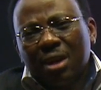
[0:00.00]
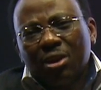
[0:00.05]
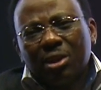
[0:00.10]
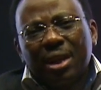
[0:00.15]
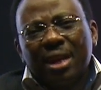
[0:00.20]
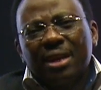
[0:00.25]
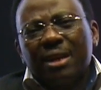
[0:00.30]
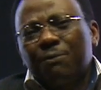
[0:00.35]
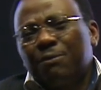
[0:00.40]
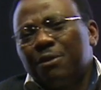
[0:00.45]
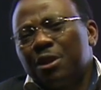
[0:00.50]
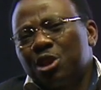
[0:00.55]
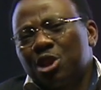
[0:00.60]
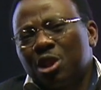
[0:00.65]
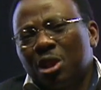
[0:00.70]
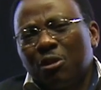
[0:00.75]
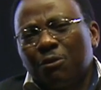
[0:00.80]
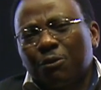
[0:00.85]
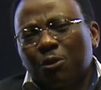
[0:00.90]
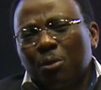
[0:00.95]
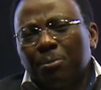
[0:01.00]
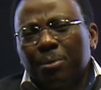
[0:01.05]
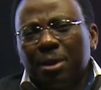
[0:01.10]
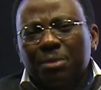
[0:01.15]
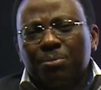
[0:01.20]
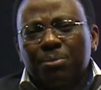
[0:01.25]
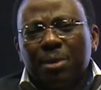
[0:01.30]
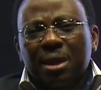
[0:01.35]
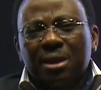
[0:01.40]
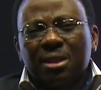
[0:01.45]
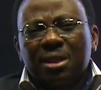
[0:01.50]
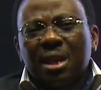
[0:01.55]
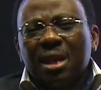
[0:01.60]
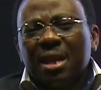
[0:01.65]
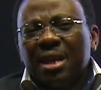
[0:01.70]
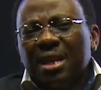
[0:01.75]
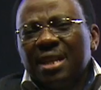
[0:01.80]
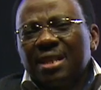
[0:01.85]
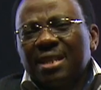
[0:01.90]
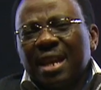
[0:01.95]
Another definition of commitment
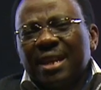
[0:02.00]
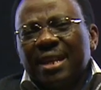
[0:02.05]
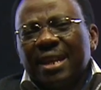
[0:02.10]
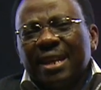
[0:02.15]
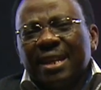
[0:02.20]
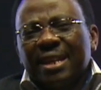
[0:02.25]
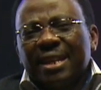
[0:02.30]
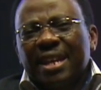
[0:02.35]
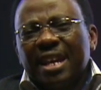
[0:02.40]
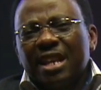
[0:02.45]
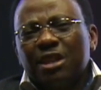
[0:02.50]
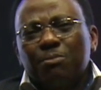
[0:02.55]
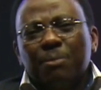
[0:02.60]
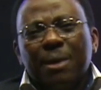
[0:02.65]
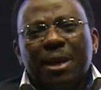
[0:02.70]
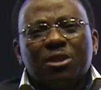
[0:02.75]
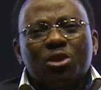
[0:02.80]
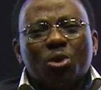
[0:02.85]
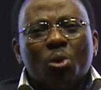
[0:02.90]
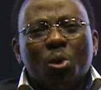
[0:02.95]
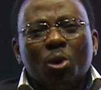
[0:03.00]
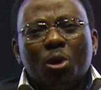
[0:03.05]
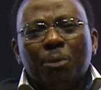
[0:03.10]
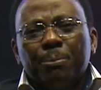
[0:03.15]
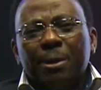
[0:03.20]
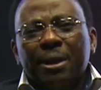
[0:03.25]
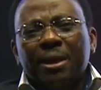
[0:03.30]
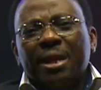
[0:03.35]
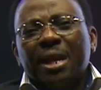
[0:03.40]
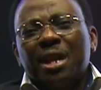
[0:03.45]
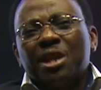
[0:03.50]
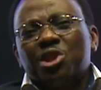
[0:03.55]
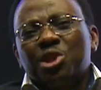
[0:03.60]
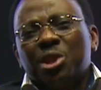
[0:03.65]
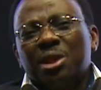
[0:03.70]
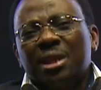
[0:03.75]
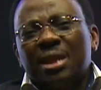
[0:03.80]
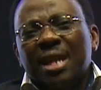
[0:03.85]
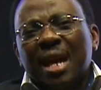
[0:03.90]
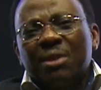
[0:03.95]
is an engagement or
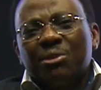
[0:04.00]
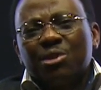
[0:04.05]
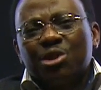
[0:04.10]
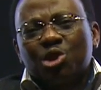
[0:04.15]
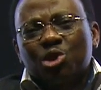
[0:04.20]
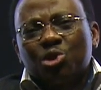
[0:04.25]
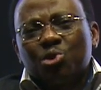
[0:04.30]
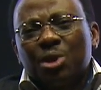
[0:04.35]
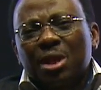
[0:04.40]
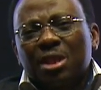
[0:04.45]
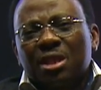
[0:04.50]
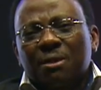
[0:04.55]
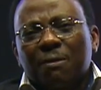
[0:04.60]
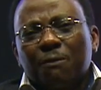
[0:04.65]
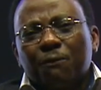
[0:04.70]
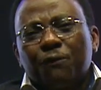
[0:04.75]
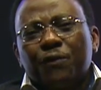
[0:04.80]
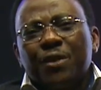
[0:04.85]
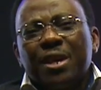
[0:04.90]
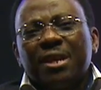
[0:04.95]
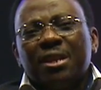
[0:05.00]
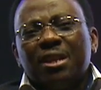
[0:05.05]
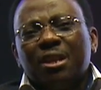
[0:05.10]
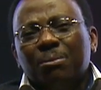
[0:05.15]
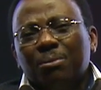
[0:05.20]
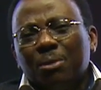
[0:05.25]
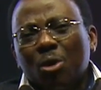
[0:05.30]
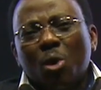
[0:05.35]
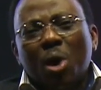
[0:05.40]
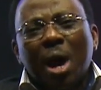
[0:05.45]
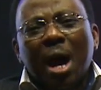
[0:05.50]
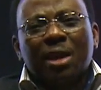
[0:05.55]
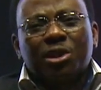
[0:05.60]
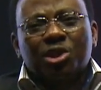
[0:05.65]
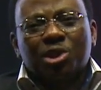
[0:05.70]
obligation that restricts freedom or